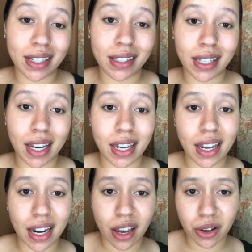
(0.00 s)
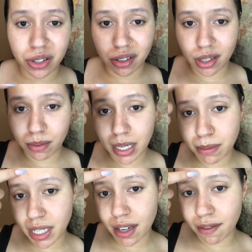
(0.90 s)
skin, and I also sometimes
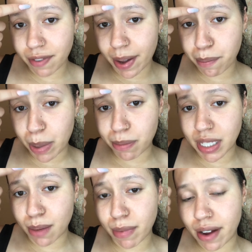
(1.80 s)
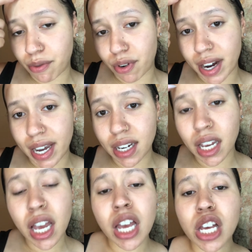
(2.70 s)
get fine bumps in my forehead.
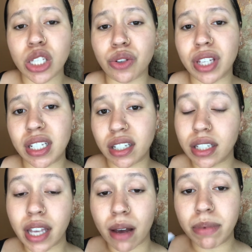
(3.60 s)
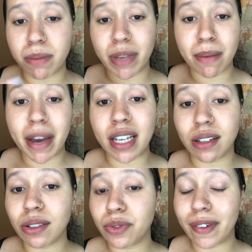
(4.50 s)
So this just helps minimize
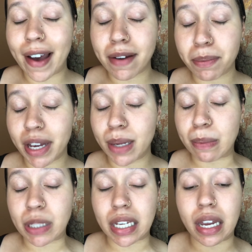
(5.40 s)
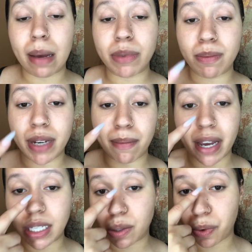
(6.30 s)
those fine bumps. It helps
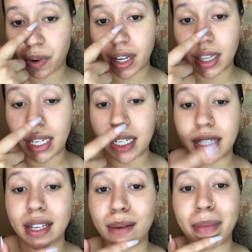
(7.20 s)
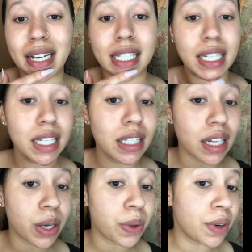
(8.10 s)
minimize the oiliness in my
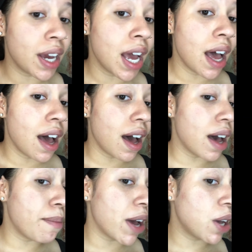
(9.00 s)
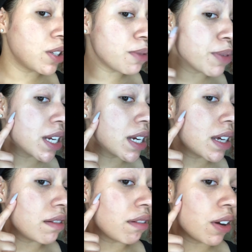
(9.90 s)
T-zone. I also put
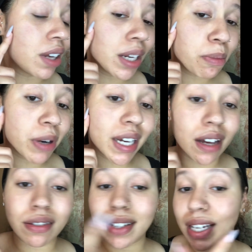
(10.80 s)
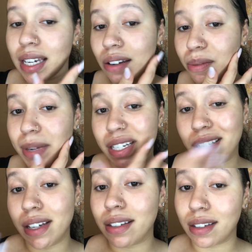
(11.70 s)
it on any breakouts I get on my
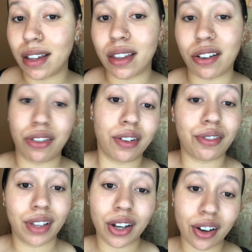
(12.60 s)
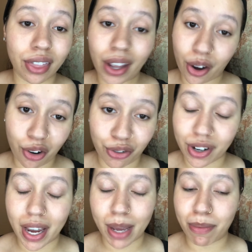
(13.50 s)
cheeks, and they're literally gone like
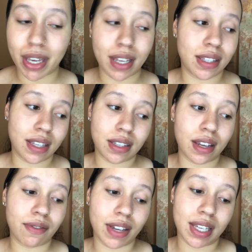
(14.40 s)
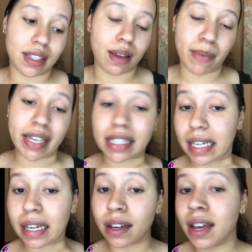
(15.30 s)
overnight because the stuff is
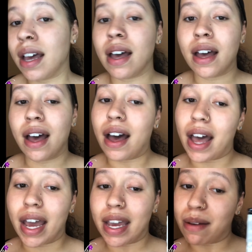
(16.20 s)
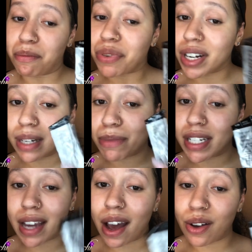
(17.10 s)
amazing. I am pretty much
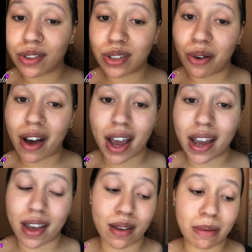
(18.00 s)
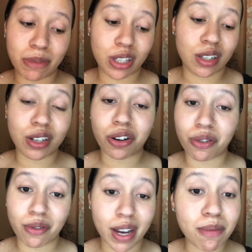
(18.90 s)
out, so I am
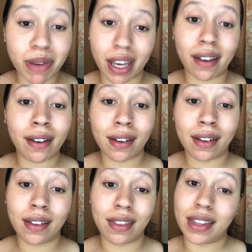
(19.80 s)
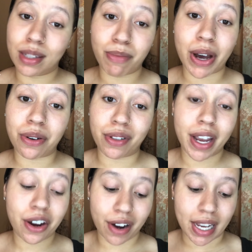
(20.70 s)
scraping this bottle
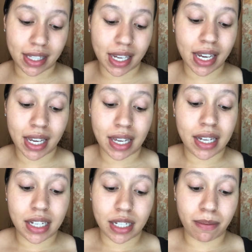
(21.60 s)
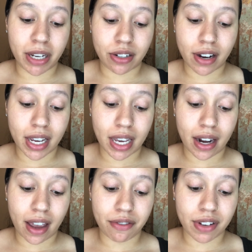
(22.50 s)
like crazy to make sure I get
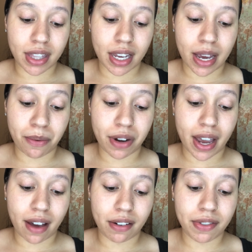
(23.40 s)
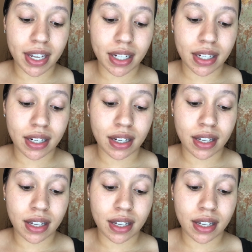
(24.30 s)
everything I want out of it.